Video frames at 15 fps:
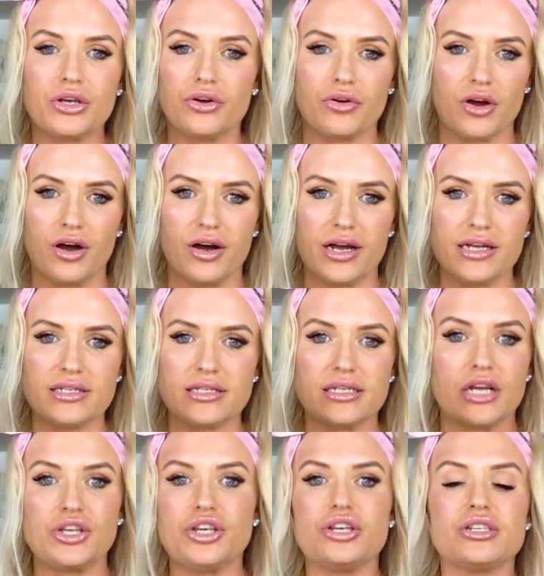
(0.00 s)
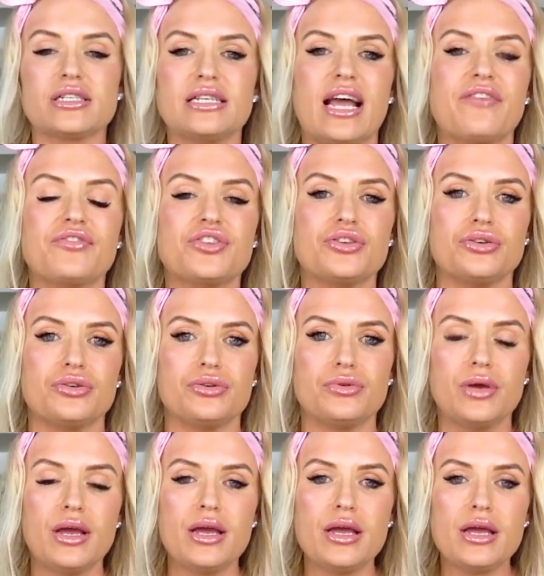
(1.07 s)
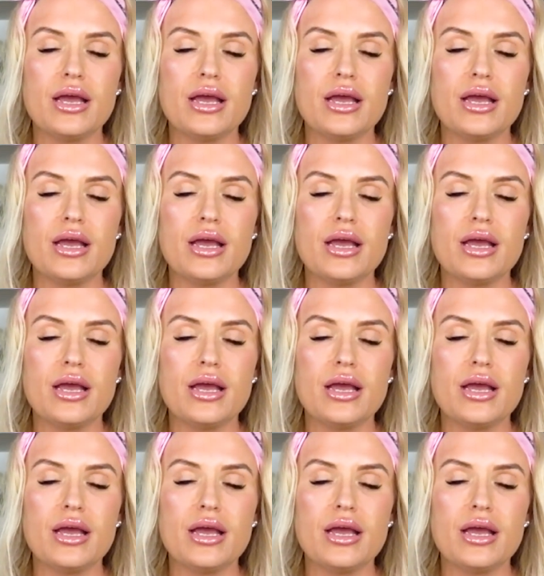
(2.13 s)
with your eyes. So you just have to